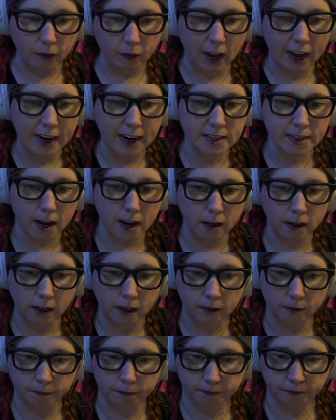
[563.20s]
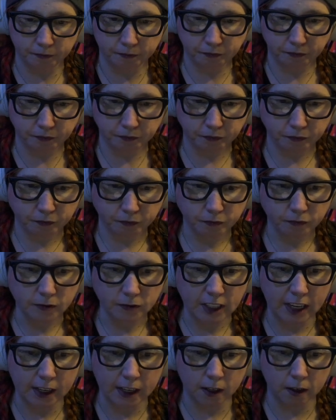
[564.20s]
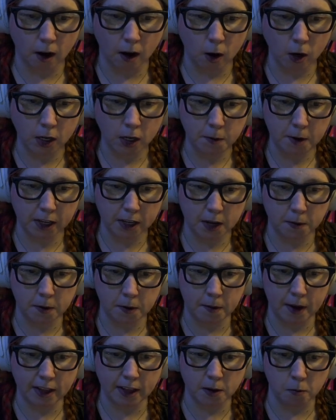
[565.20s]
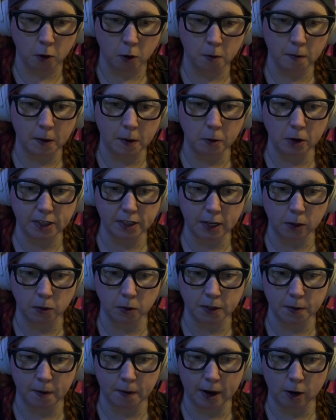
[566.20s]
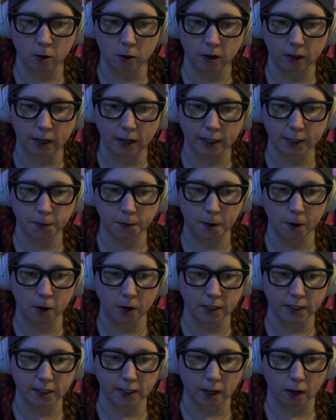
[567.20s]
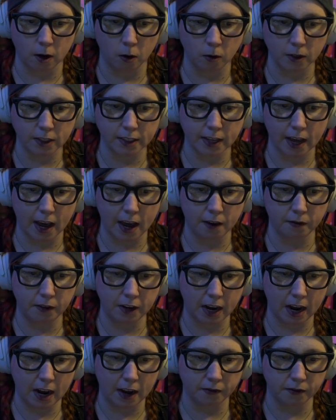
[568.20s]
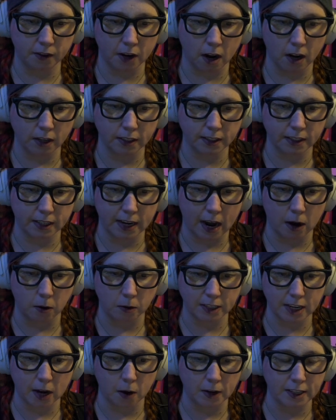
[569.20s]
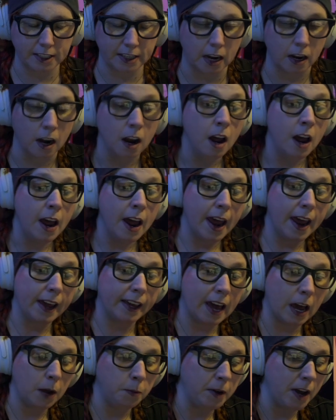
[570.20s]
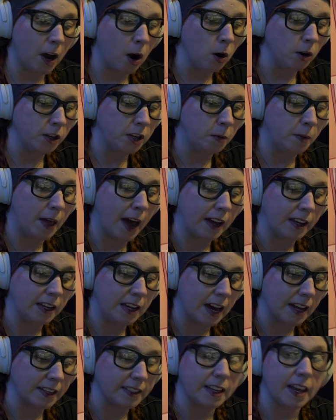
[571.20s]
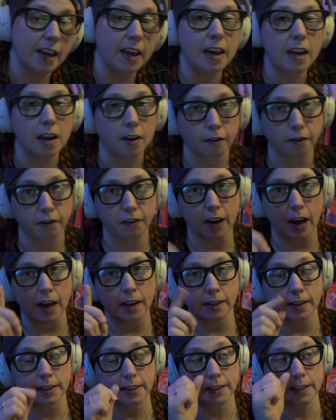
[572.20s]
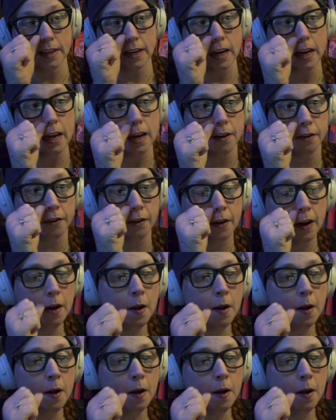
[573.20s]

Hey, Doug. An argument can be made that more memories equals a better experience, though. It's the have and have nots now is how I see it. It can be argued that, yes, if, and this is an if.